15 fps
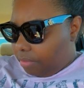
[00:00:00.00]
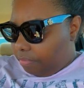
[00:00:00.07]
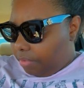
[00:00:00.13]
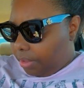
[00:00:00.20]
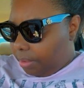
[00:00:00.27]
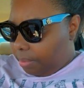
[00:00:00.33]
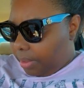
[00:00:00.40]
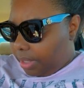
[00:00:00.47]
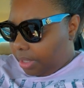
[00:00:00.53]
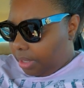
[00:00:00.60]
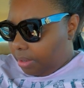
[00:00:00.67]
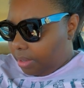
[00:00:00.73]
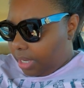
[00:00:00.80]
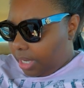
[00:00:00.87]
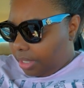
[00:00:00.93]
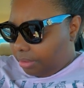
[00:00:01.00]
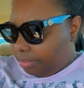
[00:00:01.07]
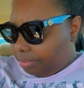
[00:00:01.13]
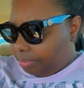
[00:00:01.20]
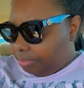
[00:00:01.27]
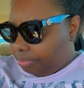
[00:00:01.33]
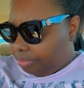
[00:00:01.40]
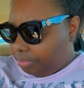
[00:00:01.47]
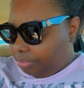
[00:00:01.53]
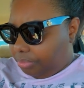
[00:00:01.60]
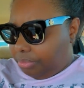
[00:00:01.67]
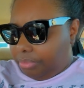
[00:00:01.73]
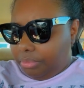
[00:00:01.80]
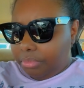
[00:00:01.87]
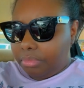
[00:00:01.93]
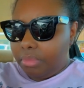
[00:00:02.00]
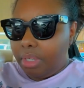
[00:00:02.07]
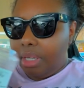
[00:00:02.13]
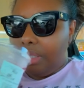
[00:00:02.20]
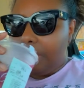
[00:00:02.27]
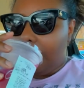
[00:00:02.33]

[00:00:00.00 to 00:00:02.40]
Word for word: filled with, okay. It's